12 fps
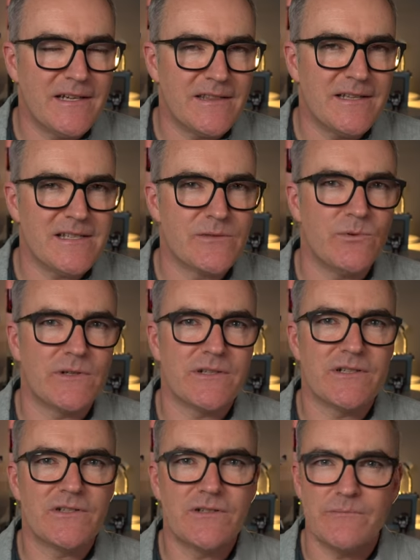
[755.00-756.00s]
and this one
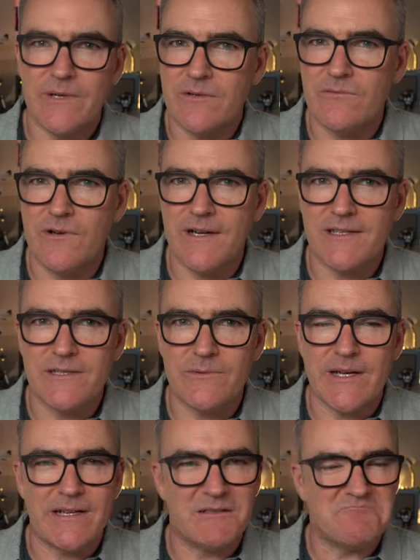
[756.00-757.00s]
should be a riot to
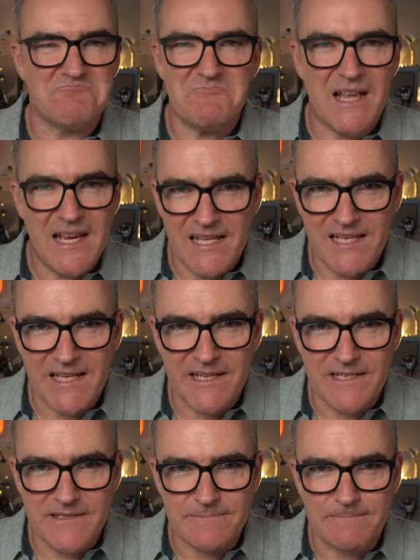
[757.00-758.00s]
wear on any
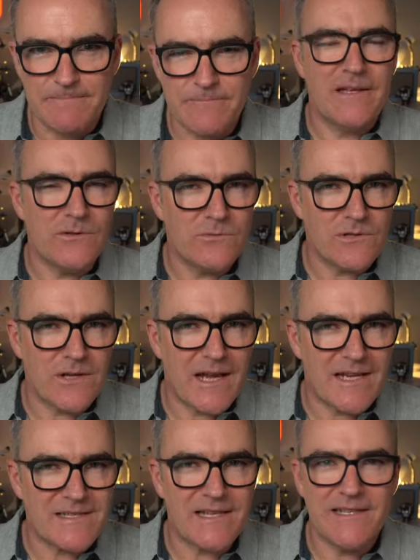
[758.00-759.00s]
occasion. It also
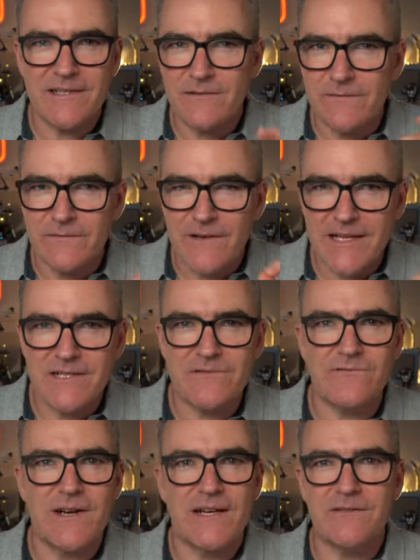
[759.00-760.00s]
has that little flash
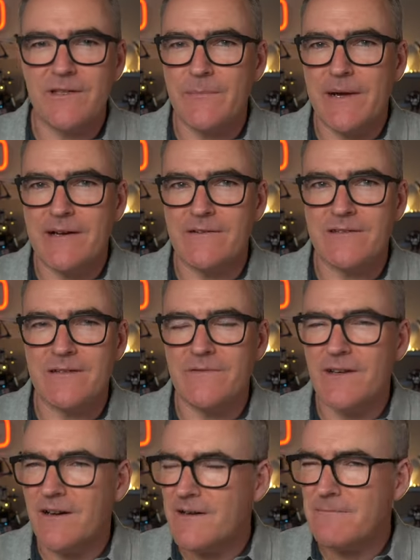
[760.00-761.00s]
of red on the power reserve
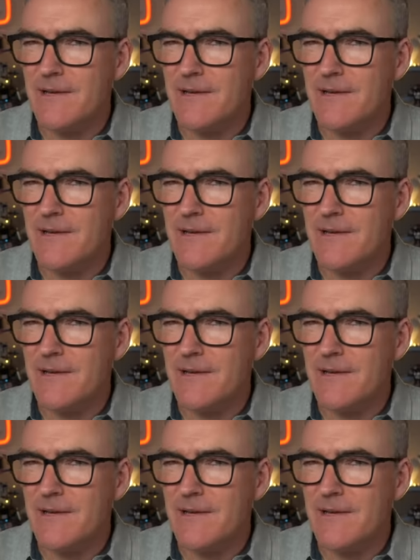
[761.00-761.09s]
that I